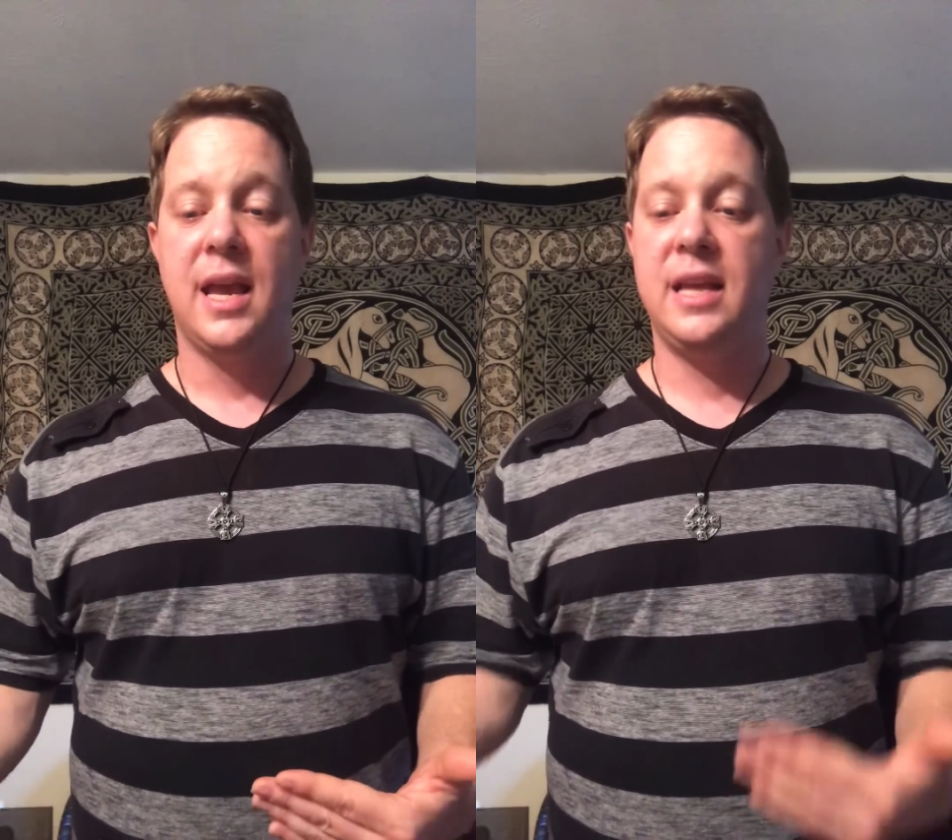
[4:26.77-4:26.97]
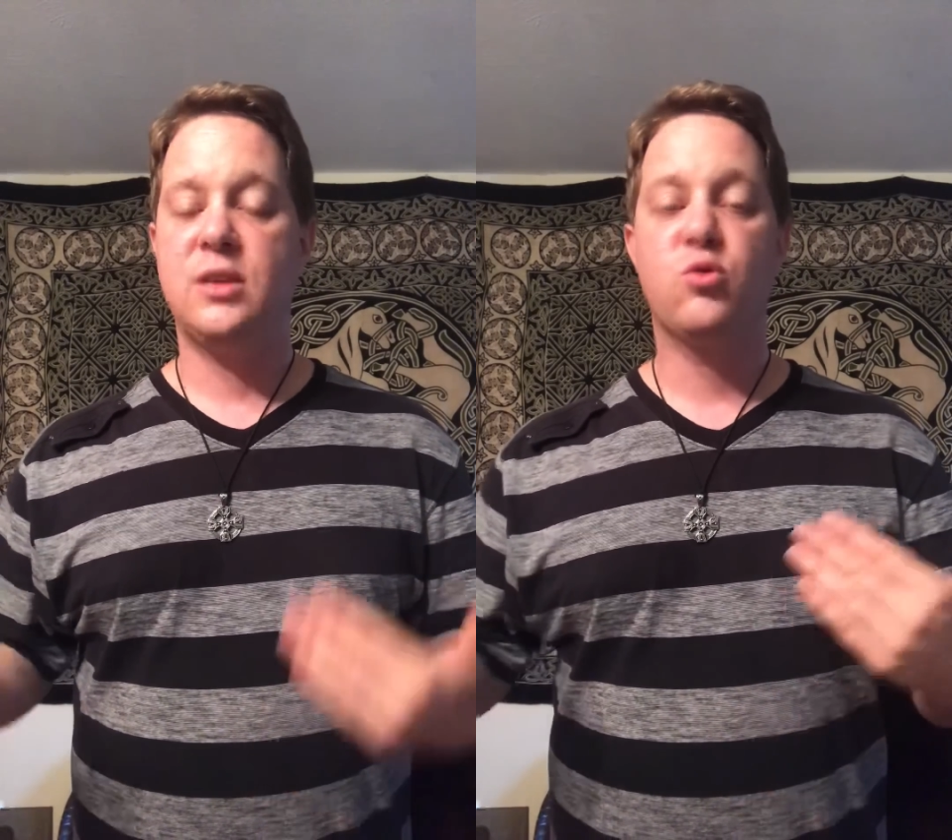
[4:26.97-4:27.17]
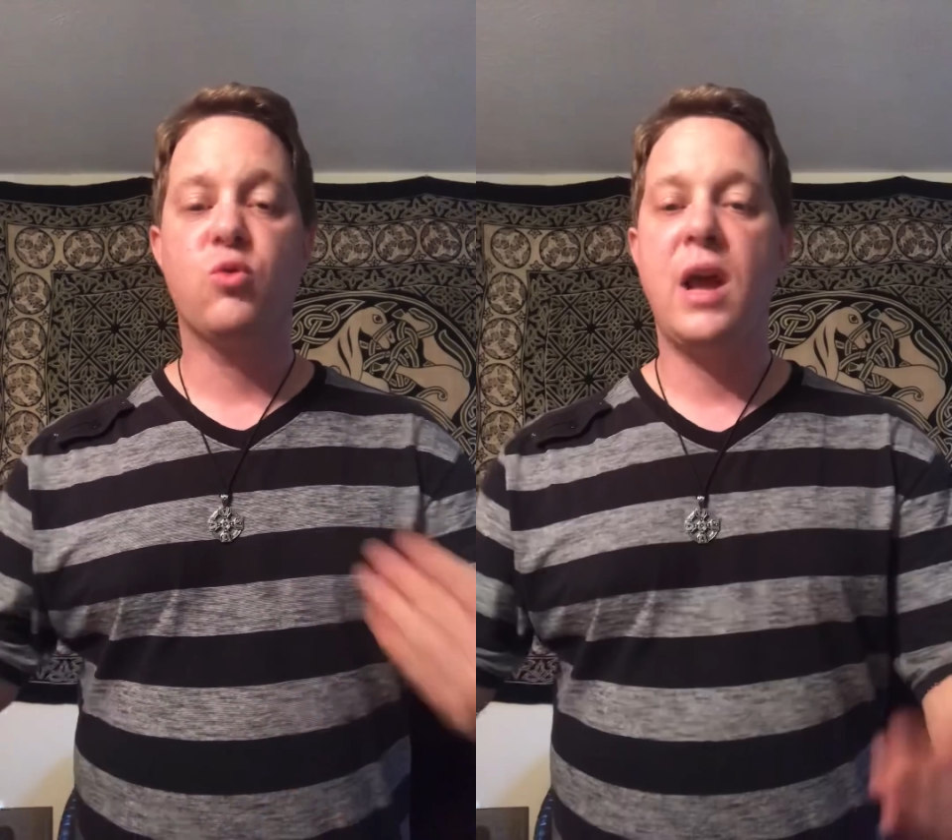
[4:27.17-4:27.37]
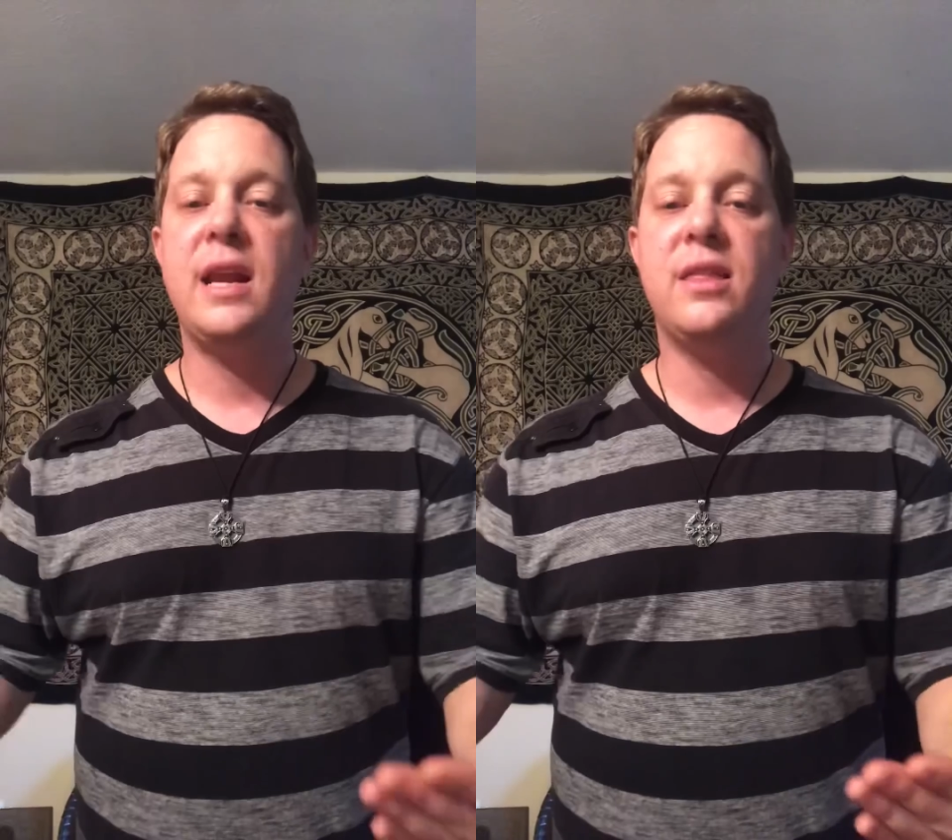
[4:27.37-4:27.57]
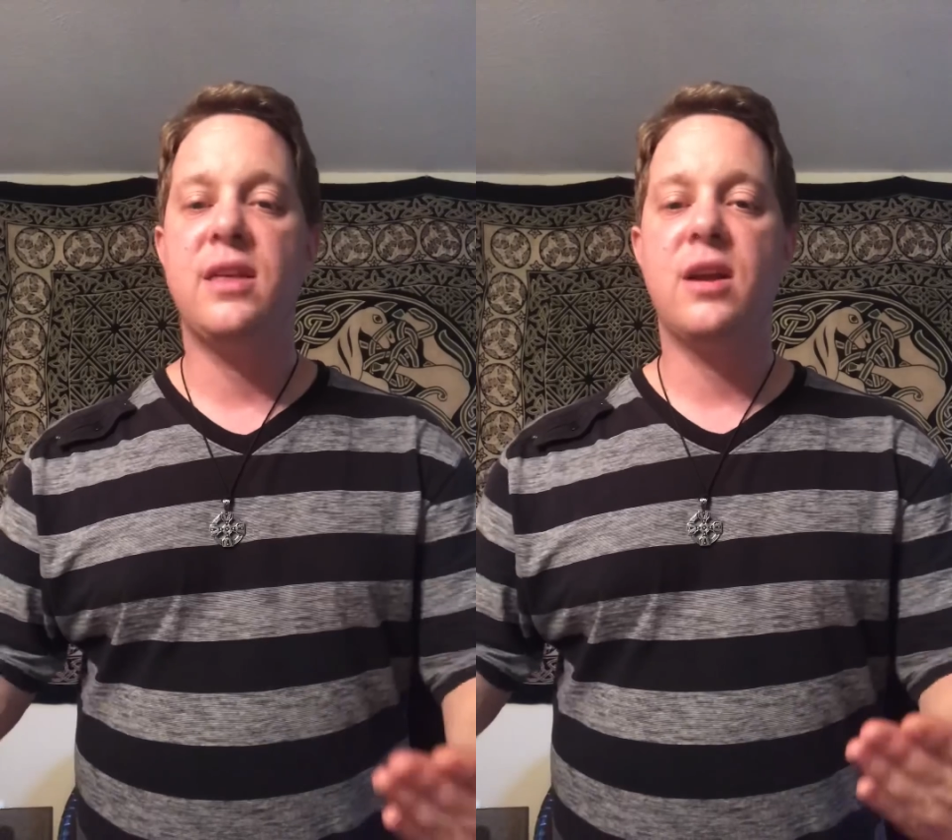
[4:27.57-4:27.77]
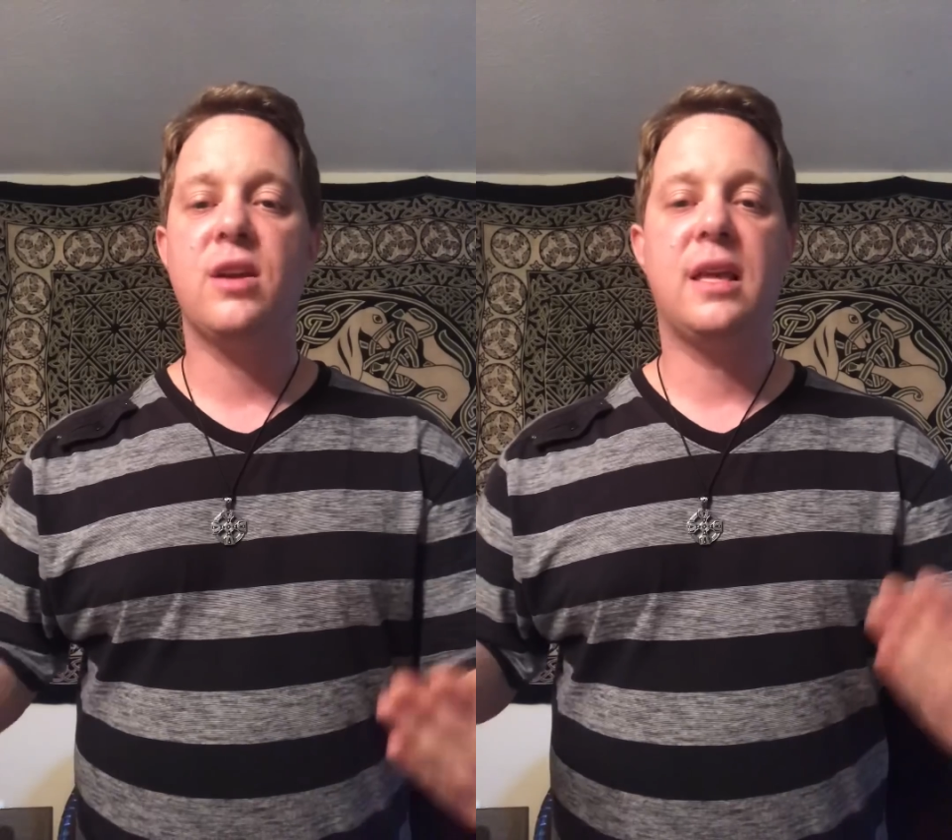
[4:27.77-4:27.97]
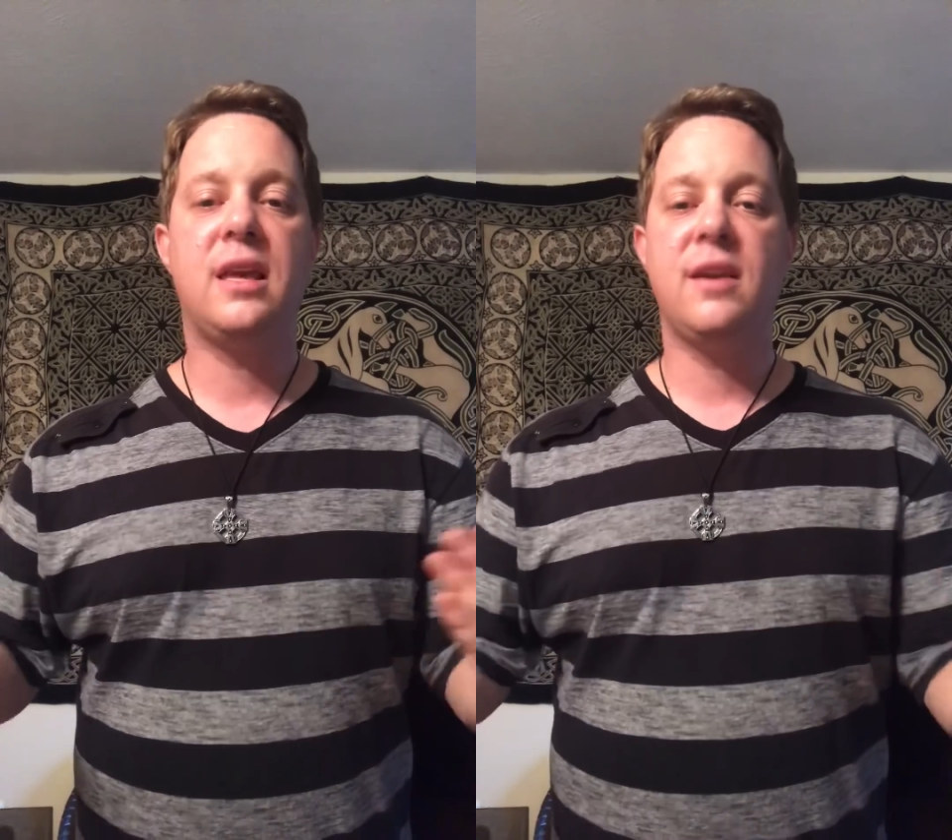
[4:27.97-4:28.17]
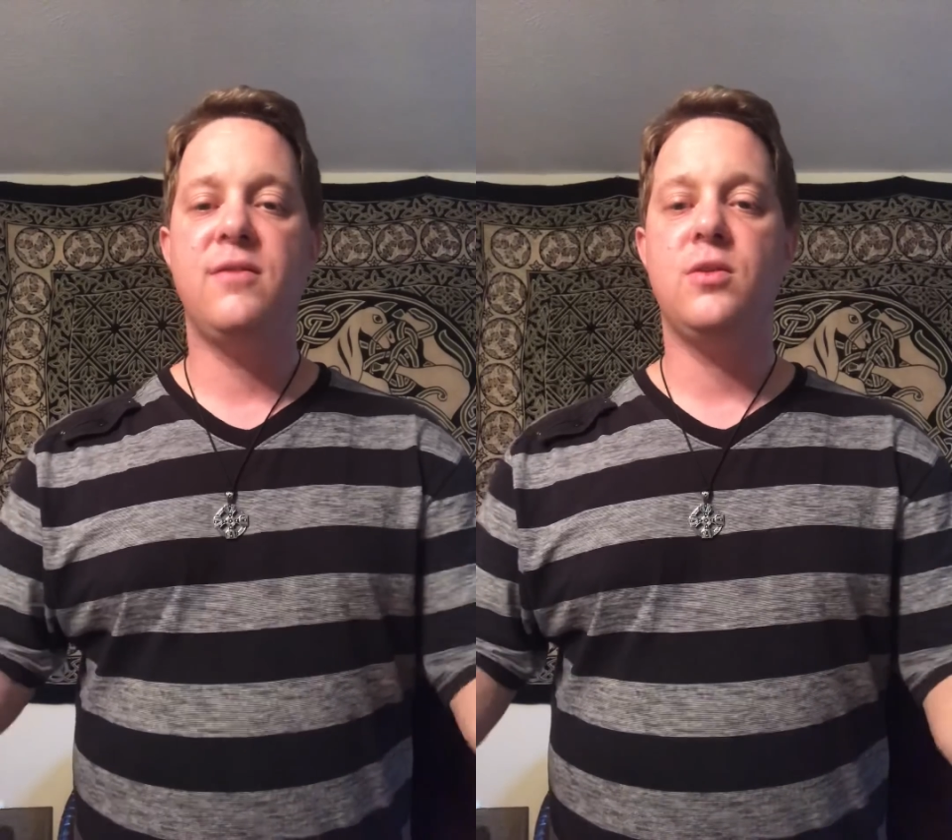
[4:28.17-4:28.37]
And He's ready there to
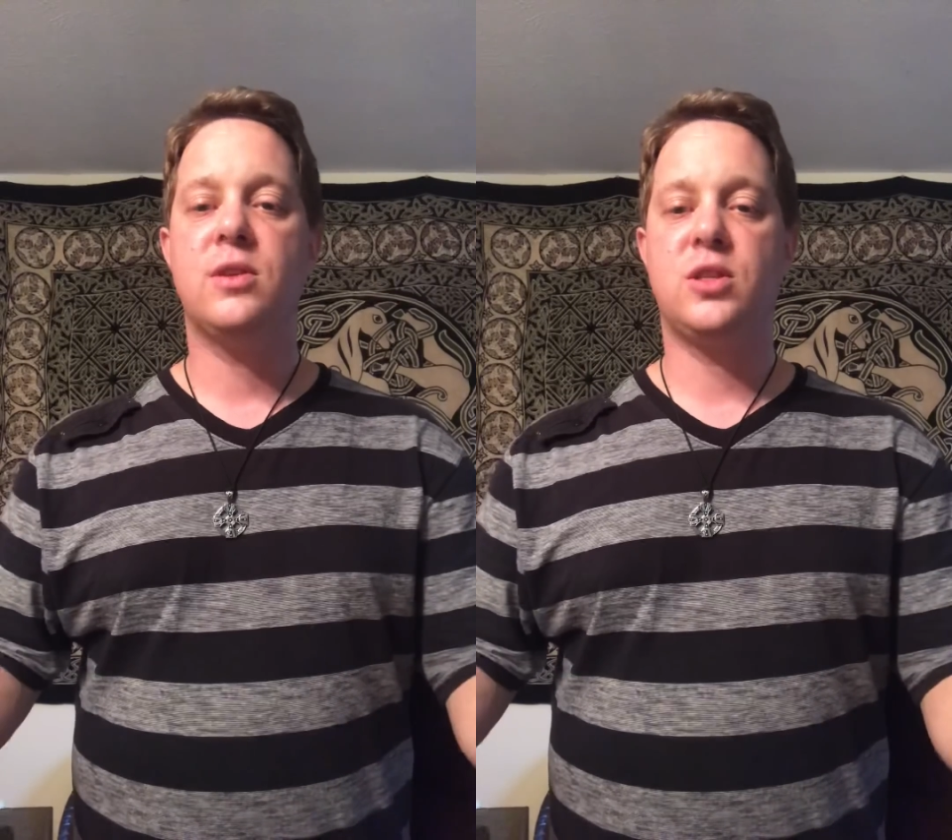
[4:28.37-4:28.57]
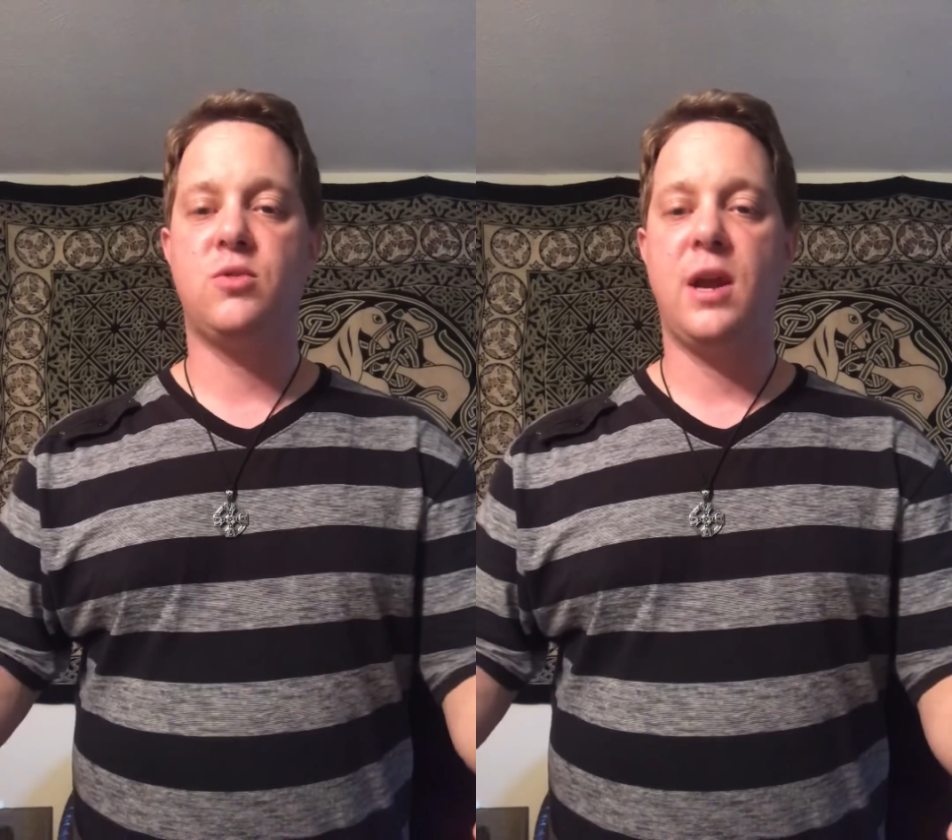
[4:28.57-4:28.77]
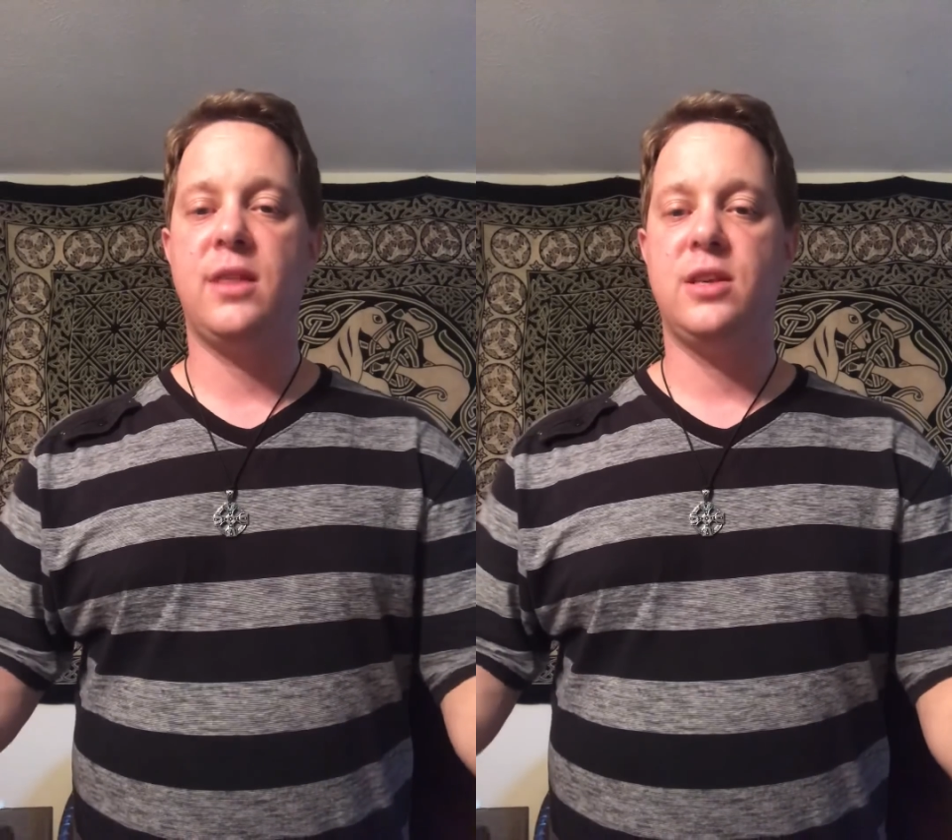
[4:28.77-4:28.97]
give you the strength